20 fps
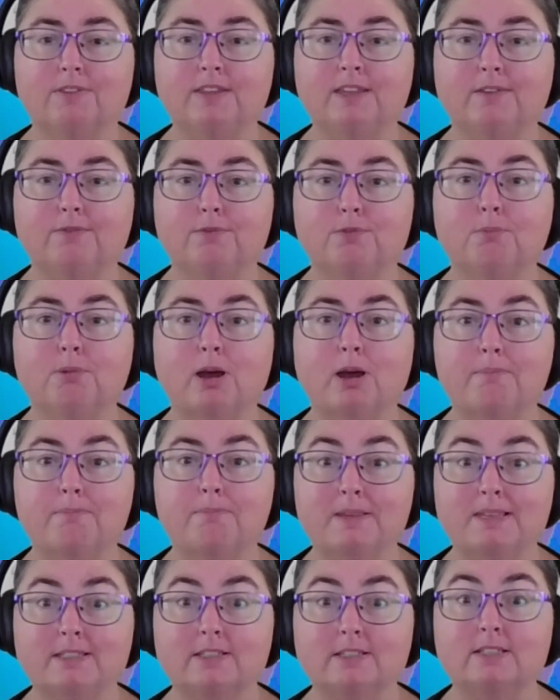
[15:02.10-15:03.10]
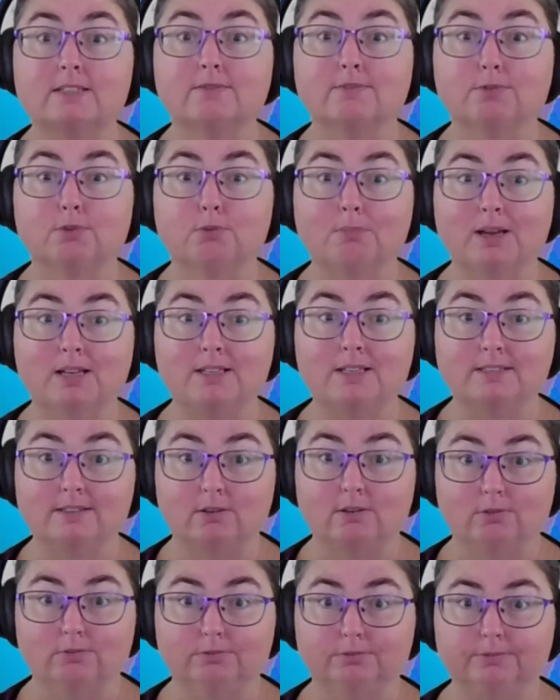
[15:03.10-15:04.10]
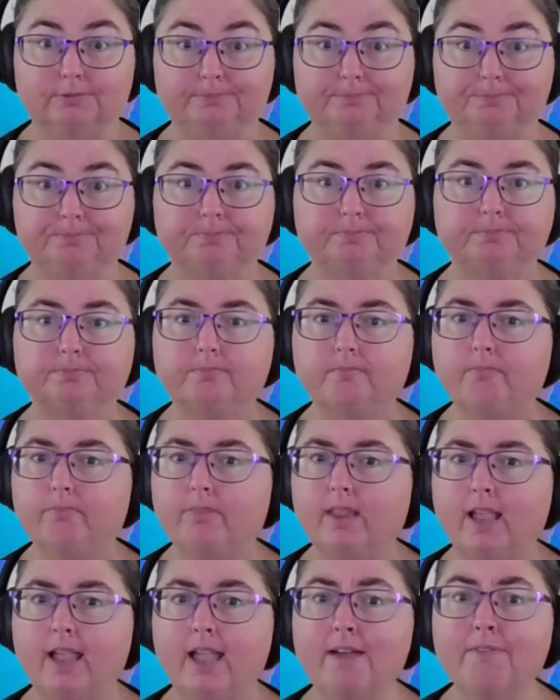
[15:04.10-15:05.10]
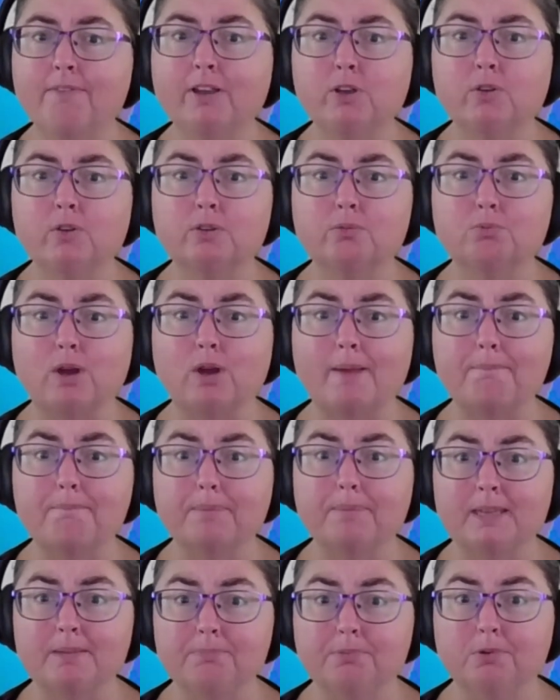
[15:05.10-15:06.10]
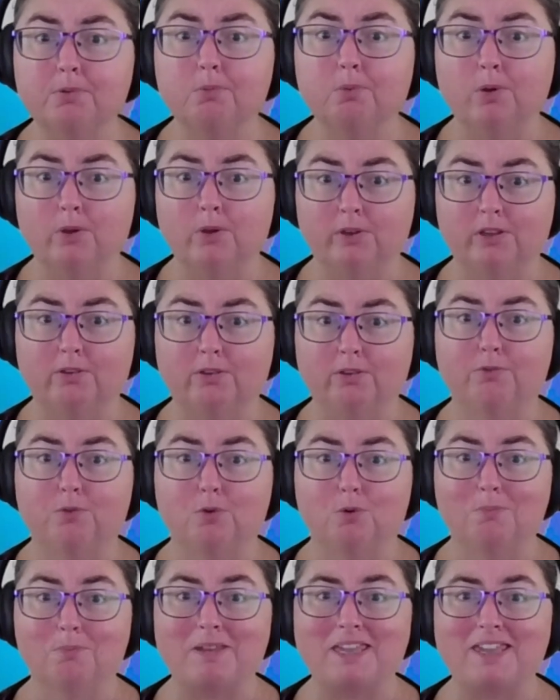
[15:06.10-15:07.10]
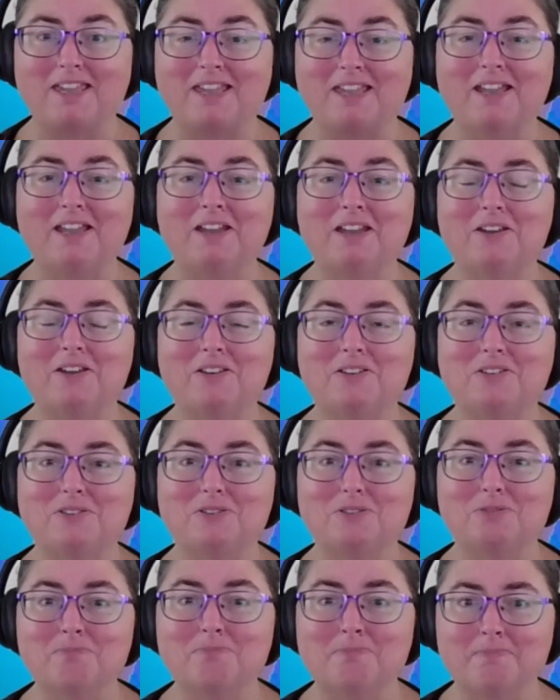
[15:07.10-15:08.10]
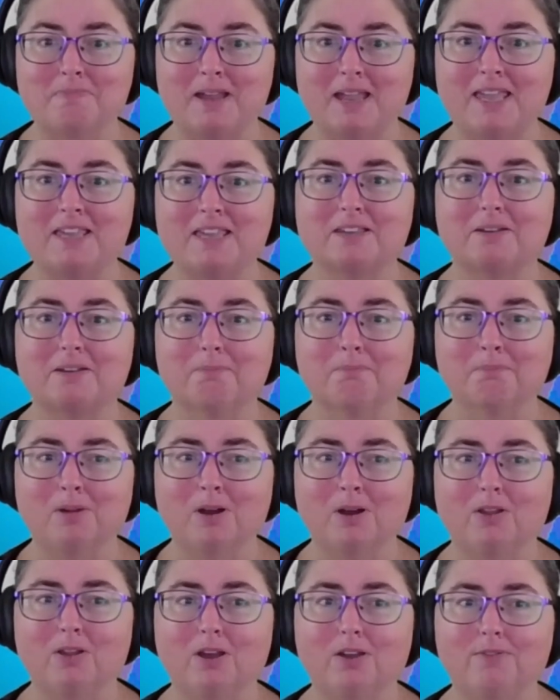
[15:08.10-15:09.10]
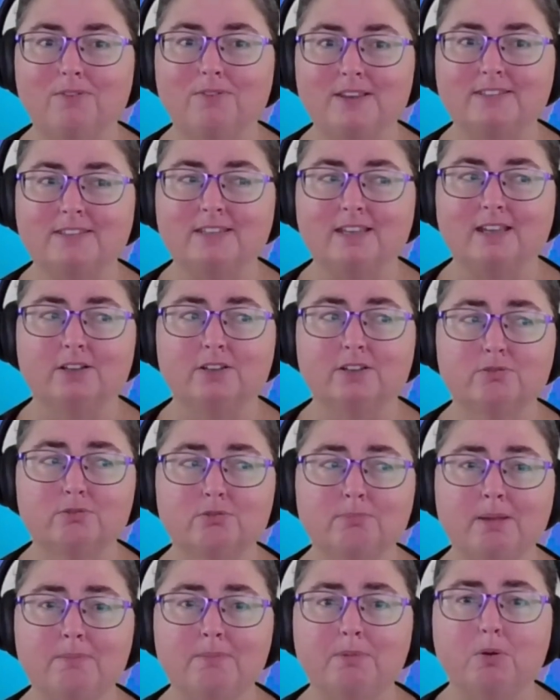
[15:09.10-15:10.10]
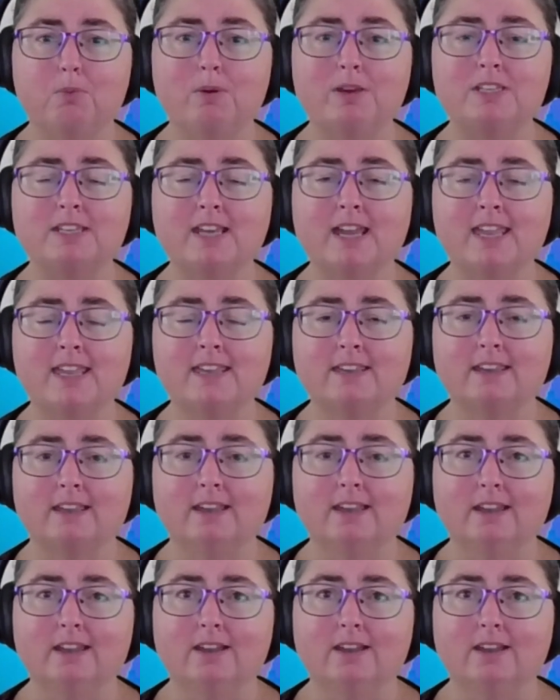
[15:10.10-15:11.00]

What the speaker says: of thing for my business and for myself? Have I got the right people working for me to make my life easier? Because remember, we take